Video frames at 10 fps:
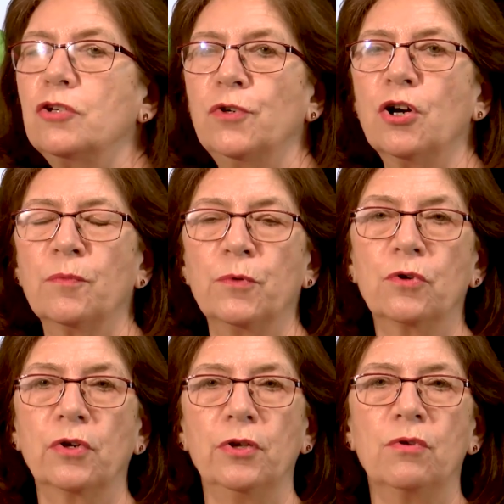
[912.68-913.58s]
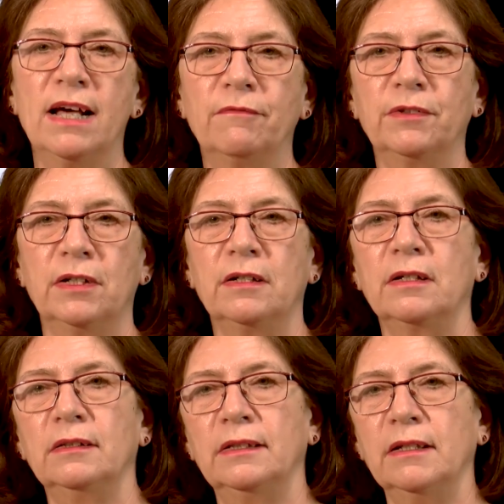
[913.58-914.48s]
workbook, you have
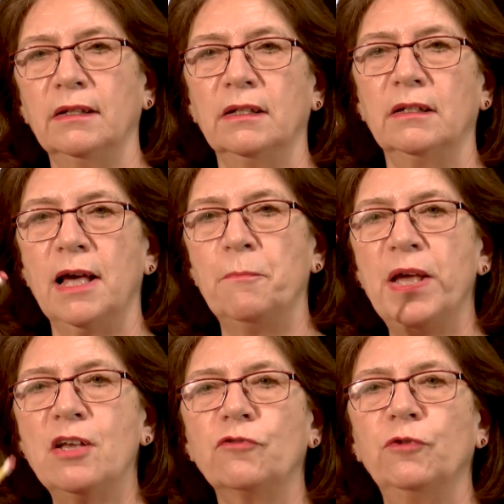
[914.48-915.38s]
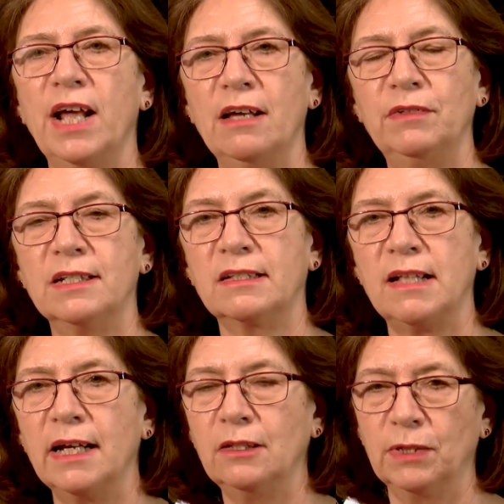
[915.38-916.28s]
a page for every
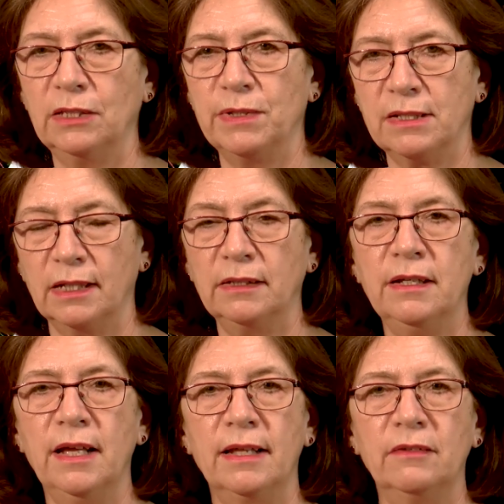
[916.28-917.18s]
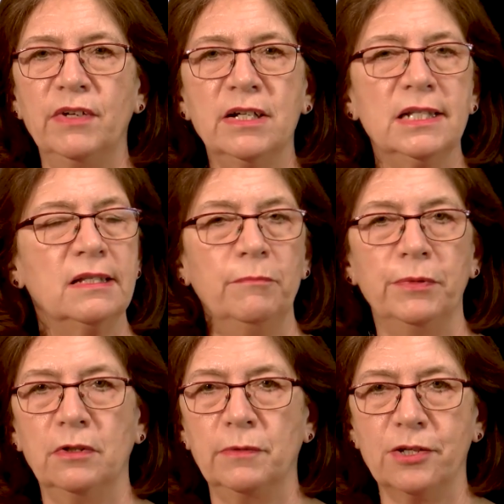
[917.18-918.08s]
slide what we study, and very
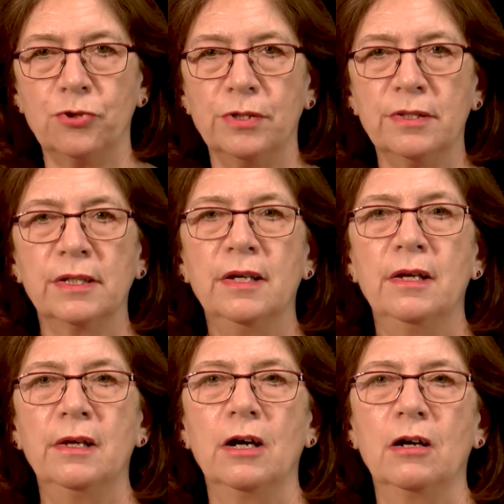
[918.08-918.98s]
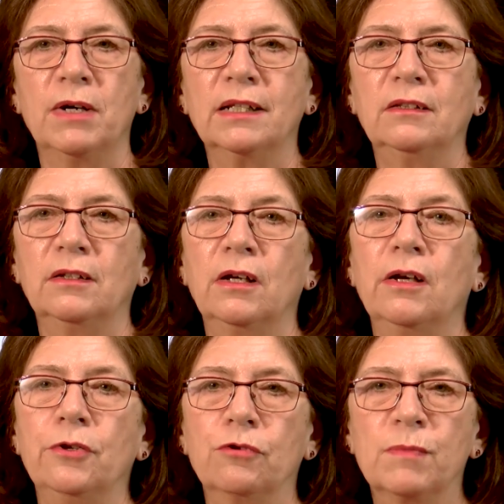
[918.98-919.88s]
simple questions what
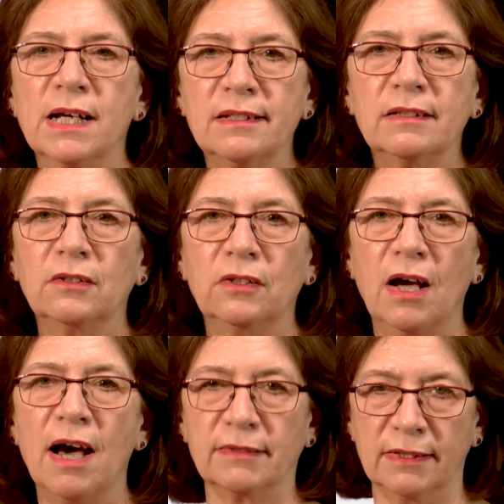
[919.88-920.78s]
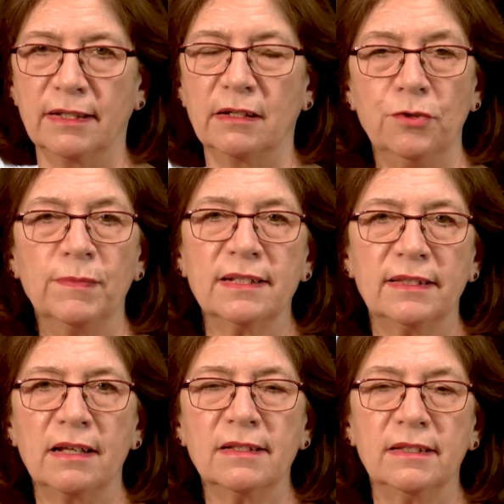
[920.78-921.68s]
you must answer. You must
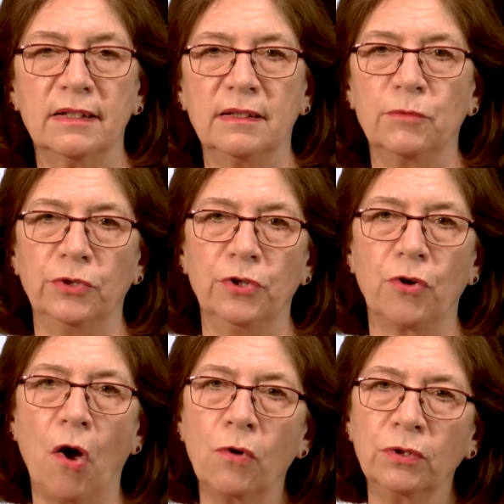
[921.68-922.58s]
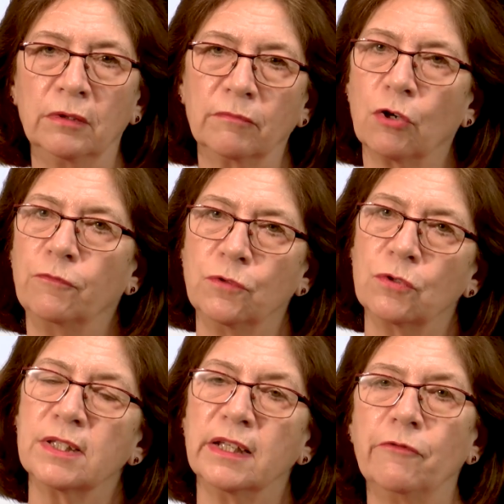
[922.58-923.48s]
answer them on your own. Of
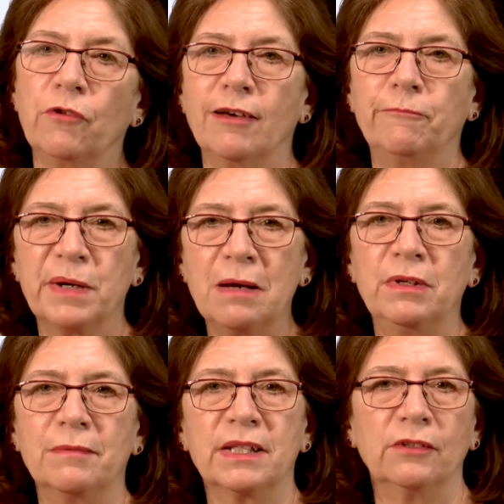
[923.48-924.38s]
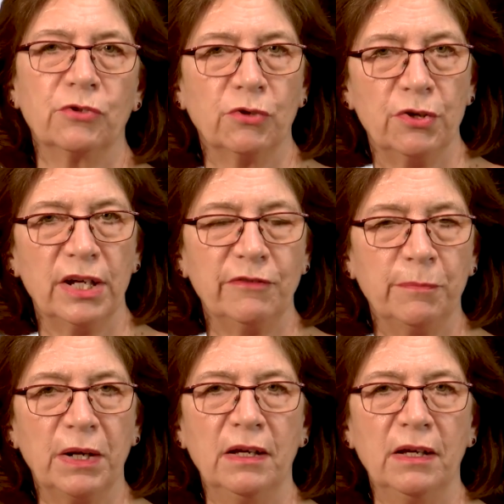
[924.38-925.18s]
course, if you have problems or you have